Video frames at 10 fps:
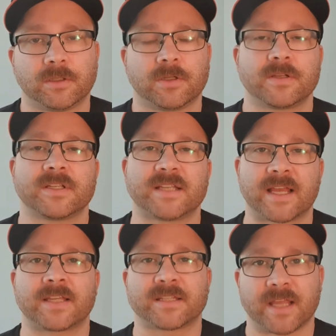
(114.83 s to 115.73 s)
Set
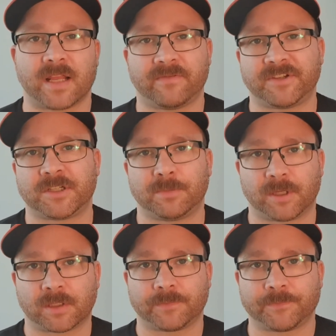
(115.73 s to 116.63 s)
a standard for shipping.
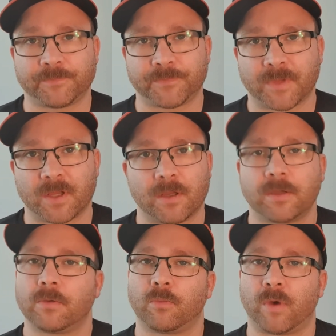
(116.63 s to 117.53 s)

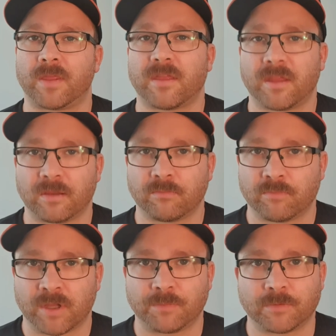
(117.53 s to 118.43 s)
One thing
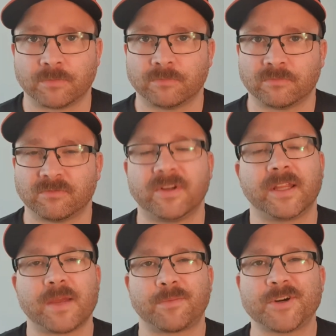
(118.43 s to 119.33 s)
people really
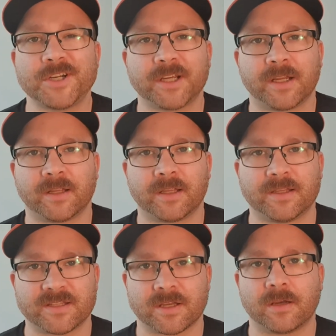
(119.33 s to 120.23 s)
appreciate in
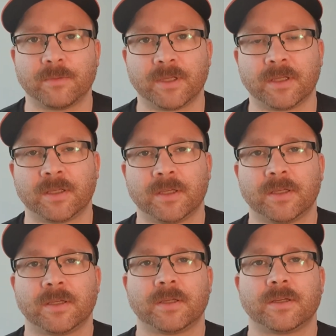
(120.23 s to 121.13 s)
this hobby
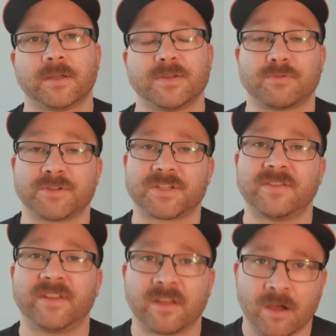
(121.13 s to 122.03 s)
is
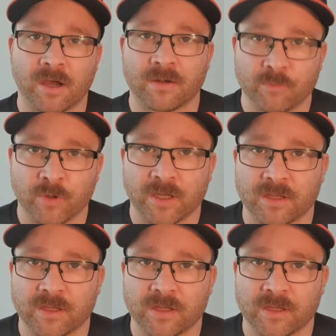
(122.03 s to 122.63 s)
receiving their item quicker than